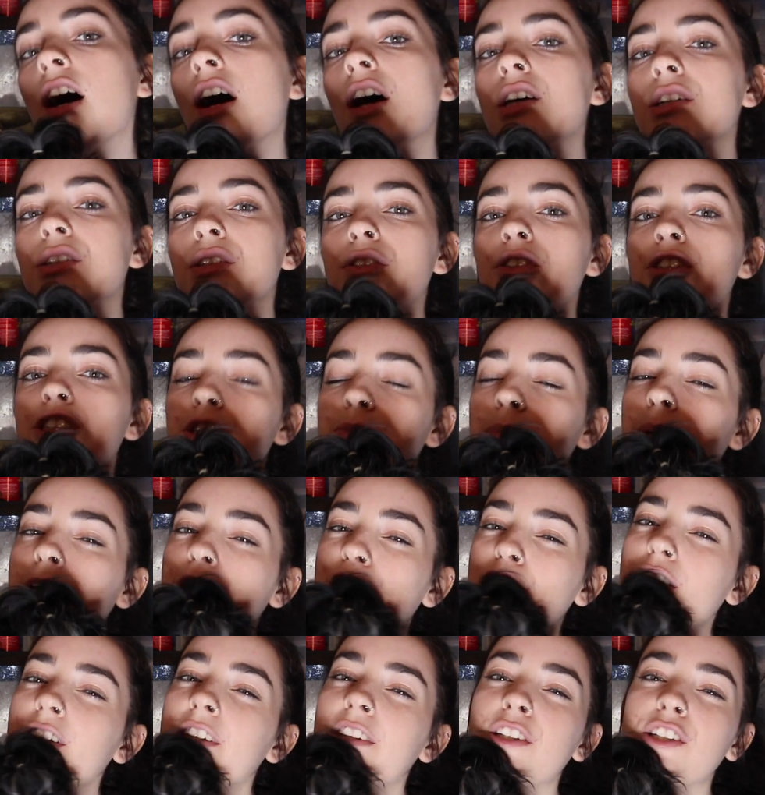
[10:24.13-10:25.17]
Also, just make
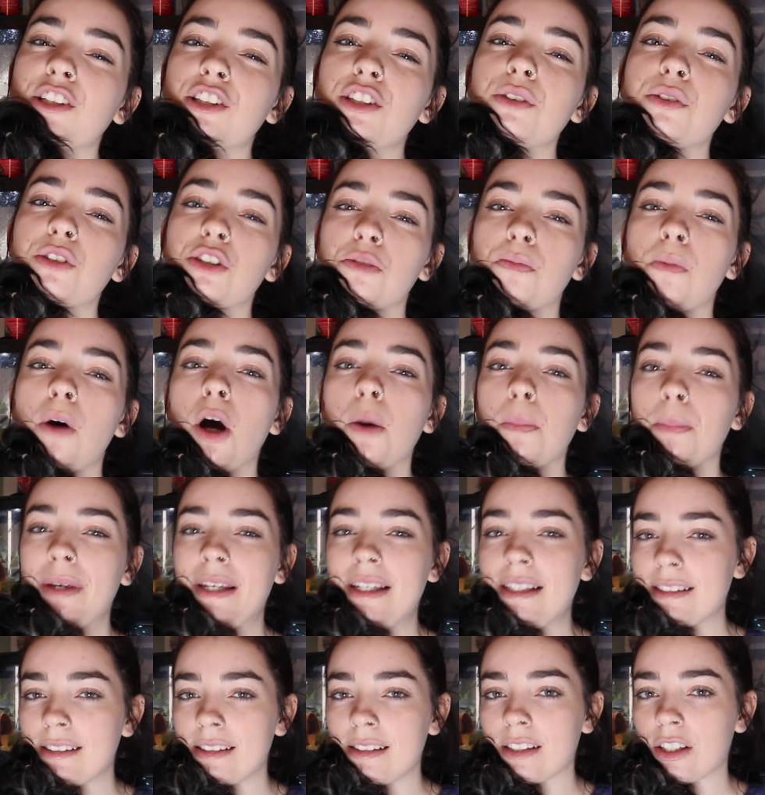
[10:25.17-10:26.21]
sure that there's no small
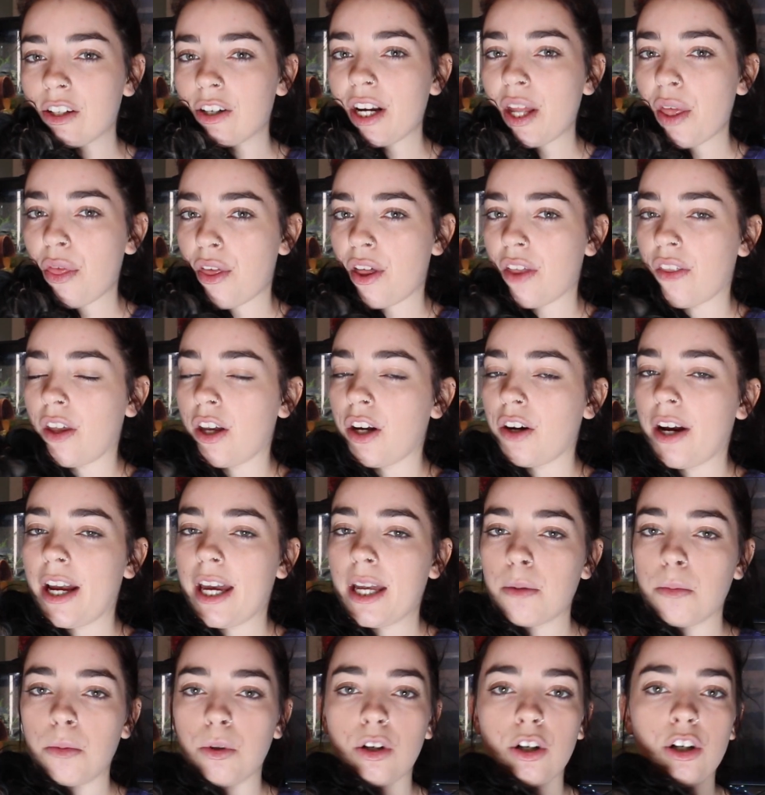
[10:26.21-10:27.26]
pieces or anything that your
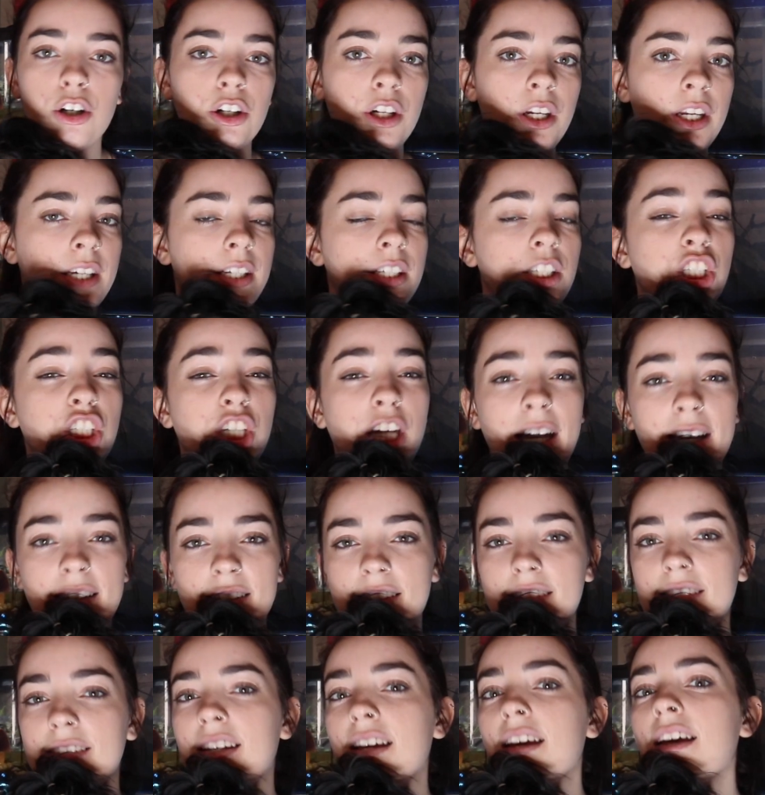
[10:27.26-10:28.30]
animal could
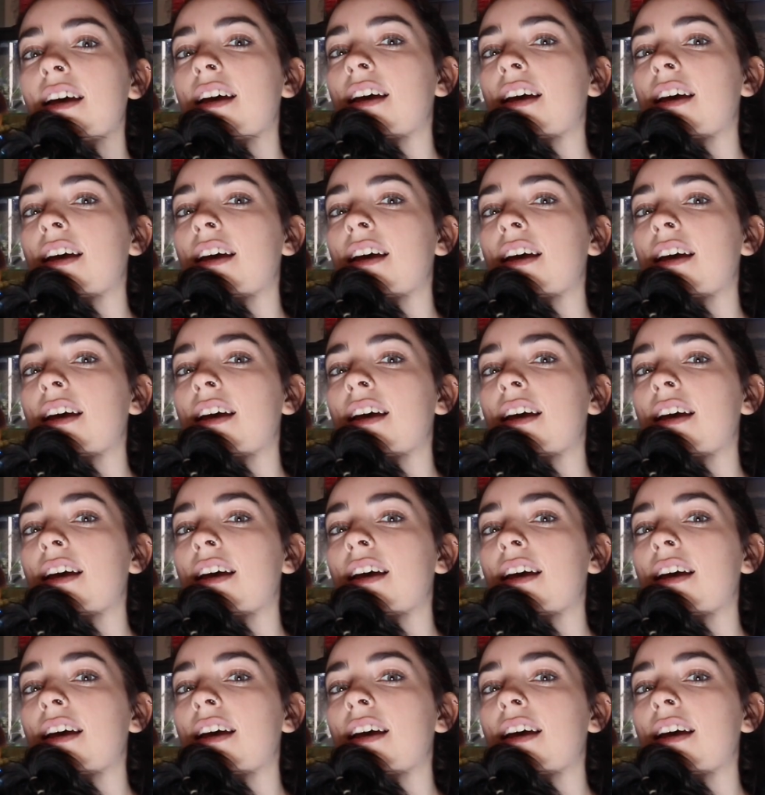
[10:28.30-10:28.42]
ingest.